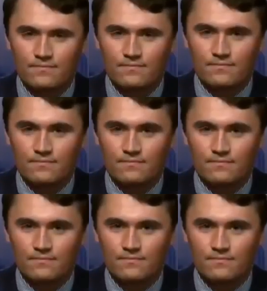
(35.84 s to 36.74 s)

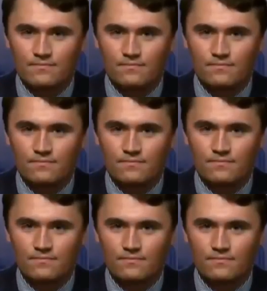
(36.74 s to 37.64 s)

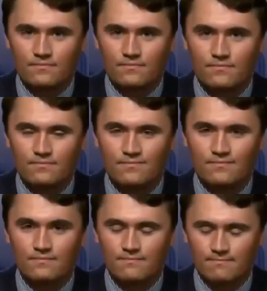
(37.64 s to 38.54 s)

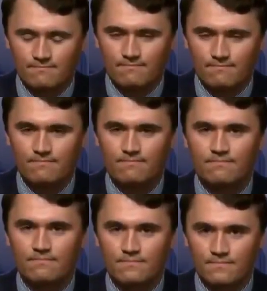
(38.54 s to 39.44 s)

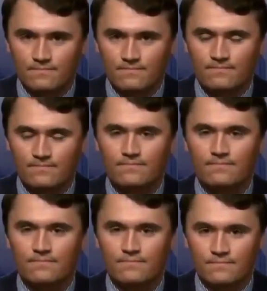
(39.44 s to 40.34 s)

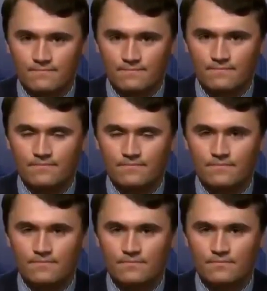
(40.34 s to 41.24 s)

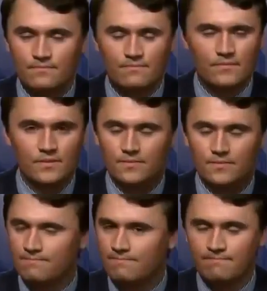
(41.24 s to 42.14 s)

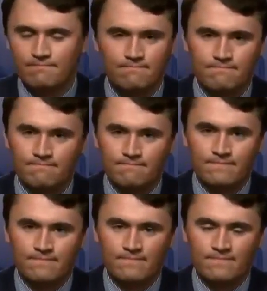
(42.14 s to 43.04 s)

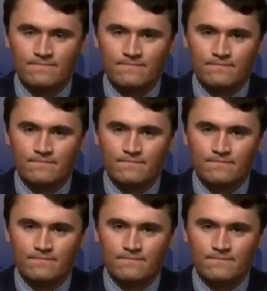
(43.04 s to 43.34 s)
(not speaking)